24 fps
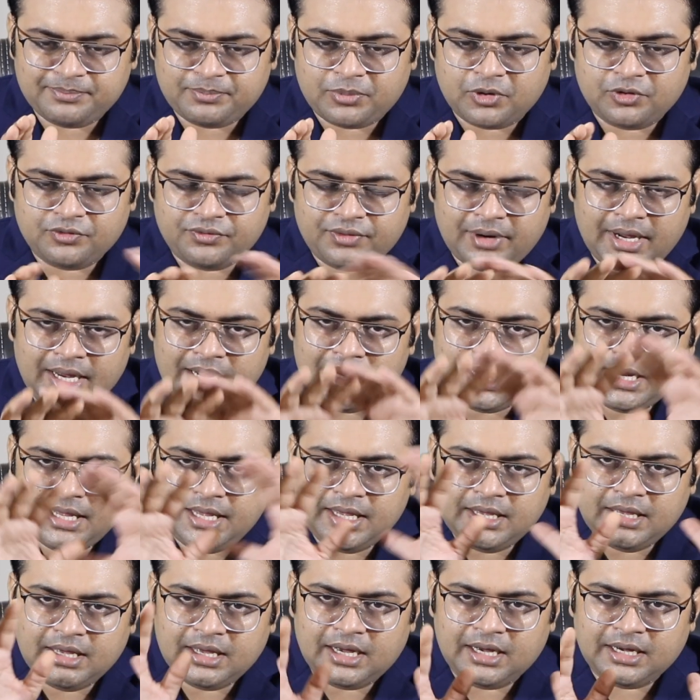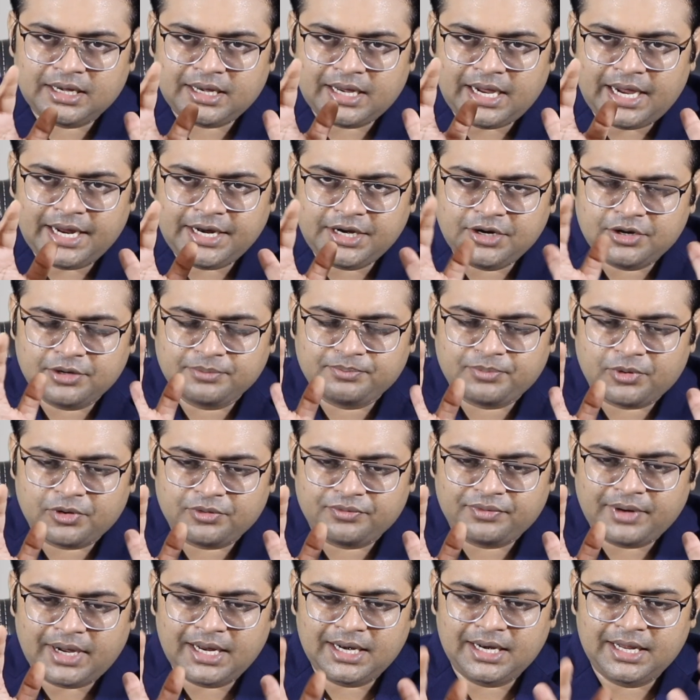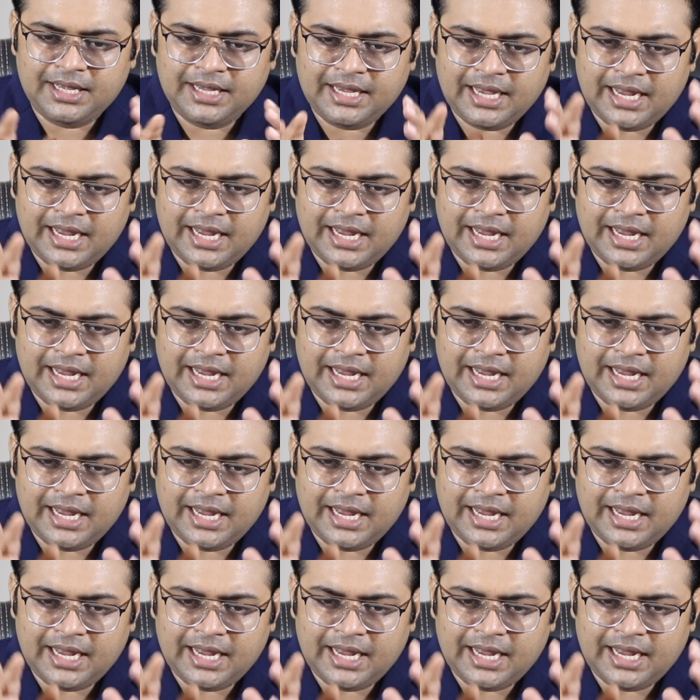profiling, a kind of profiling,